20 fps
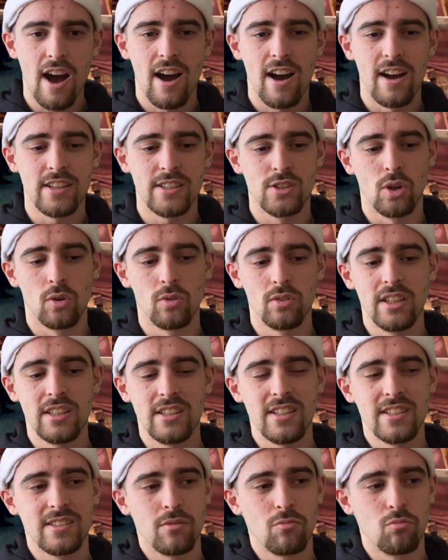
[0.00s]
So
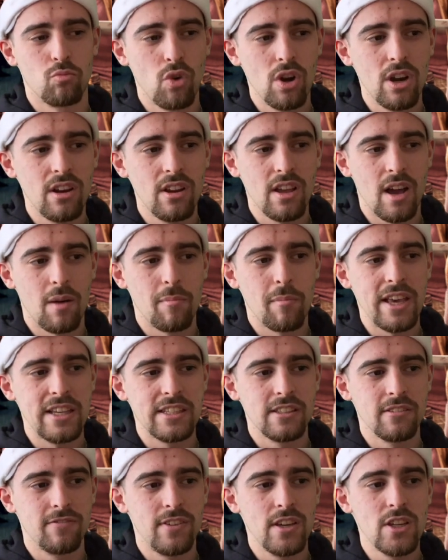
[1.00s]
this is really
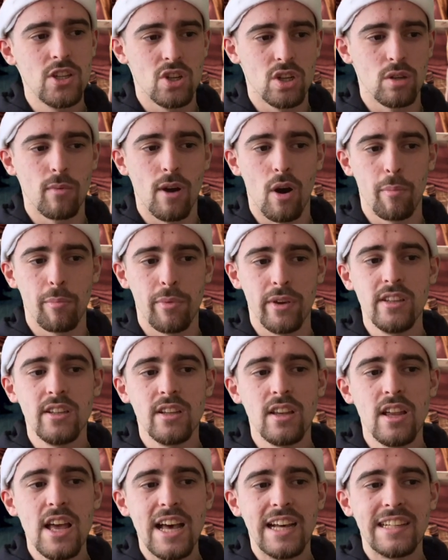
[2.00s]
amazing feature in my
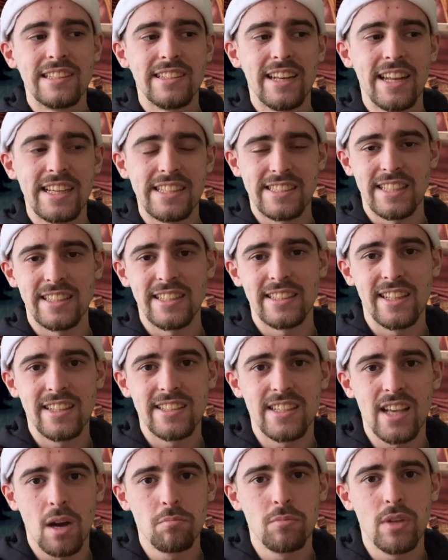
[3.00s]
opinion. The next thing that
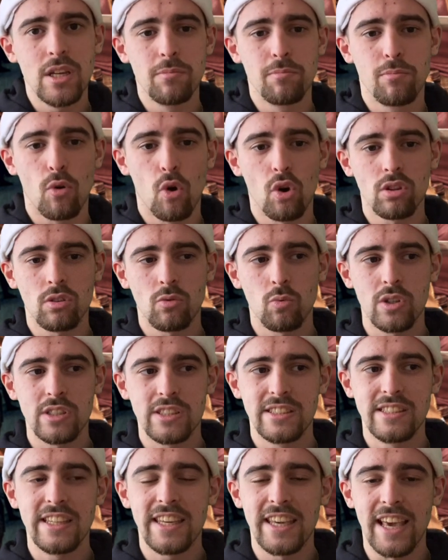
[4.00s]
this update brought
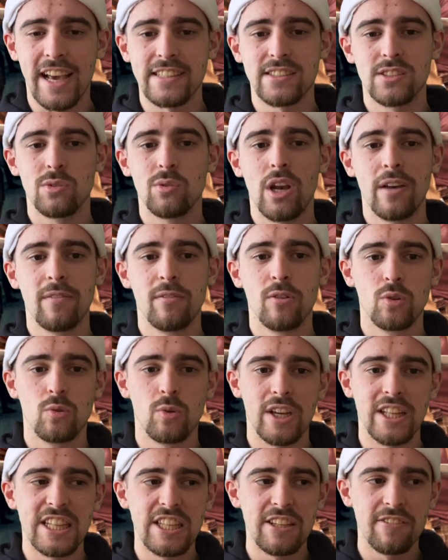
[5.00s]
was the cancel level
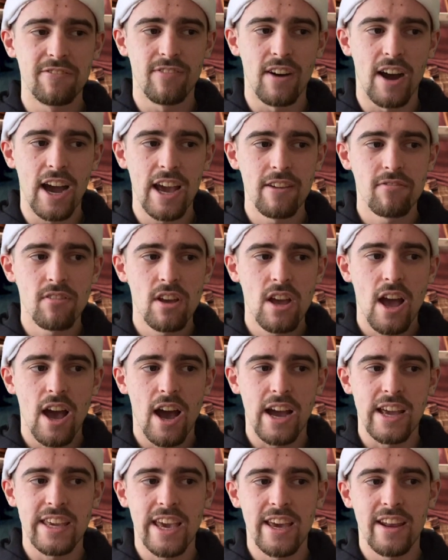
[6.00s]
25.
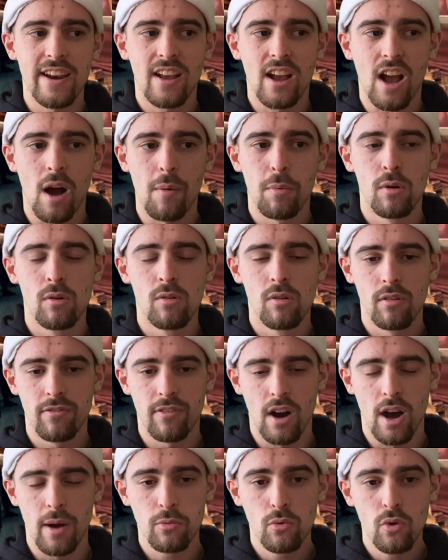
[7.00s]
Again, a couple
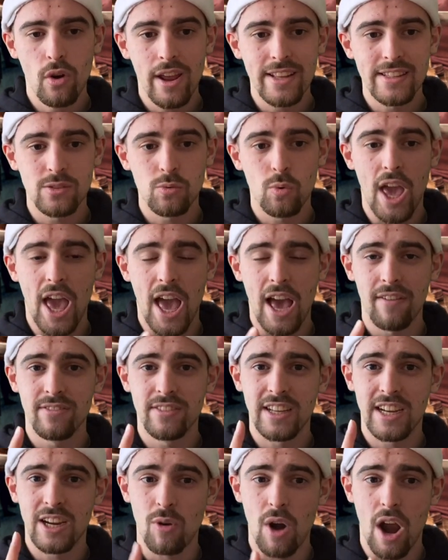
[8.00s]
of upgrades. We
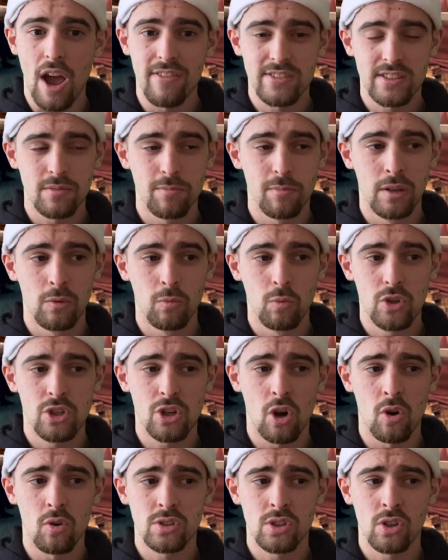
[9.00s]
have the craftsman,
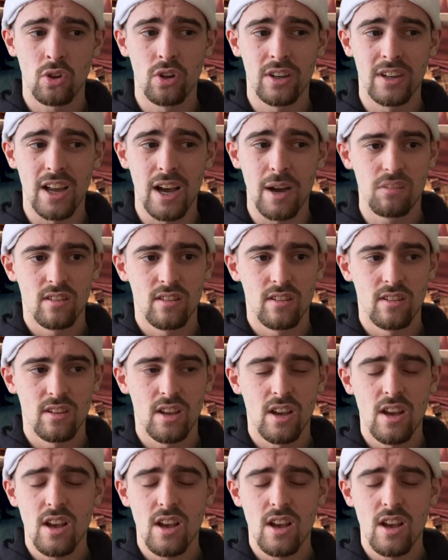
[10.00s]
which also got an upgrade.